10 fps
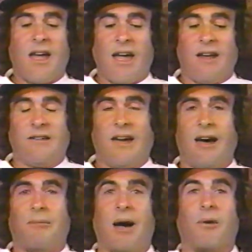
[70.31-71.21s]
And
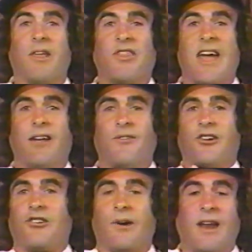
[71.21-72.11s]
uh, I want to thank you for
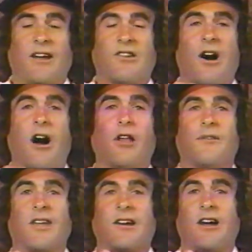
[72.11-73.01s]
joining us all
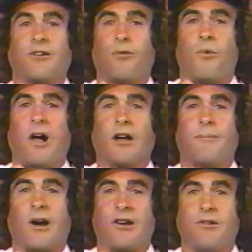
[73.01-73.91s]
over the country.
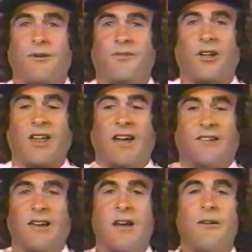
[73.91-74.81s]
Welcome our new affiliates.